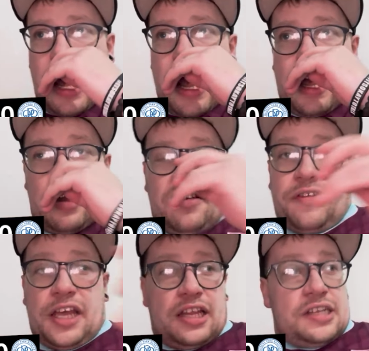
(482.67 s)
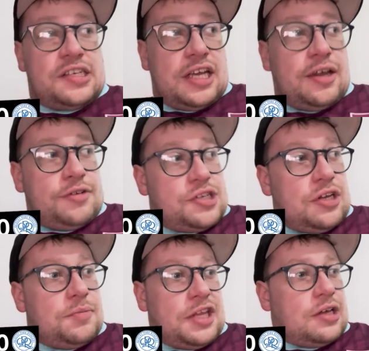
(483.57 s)
I had a feeling today was
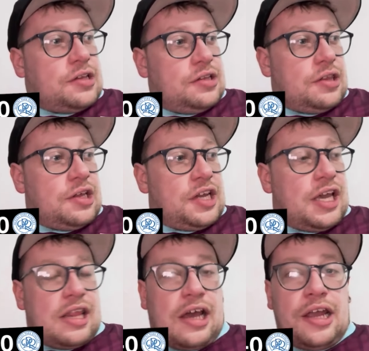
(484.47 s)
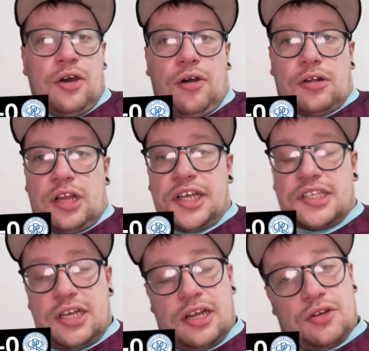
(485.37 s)
going to be the day that it all
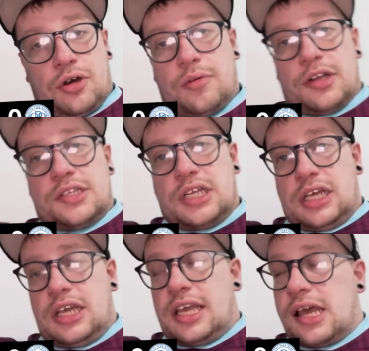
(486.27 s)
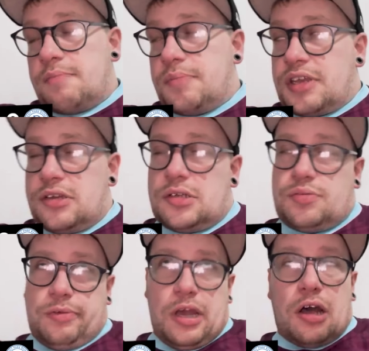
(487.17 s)
clicked. And I don't want to say it again,
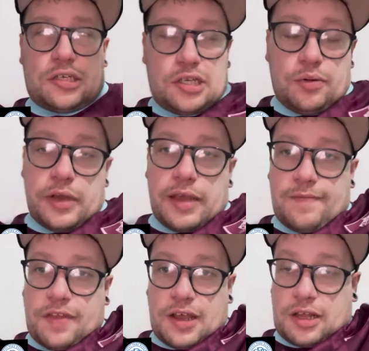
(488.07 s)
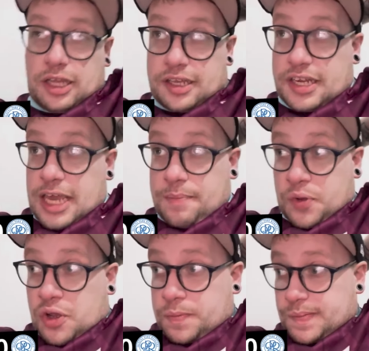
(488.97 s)
because we are still waiting for that click day. But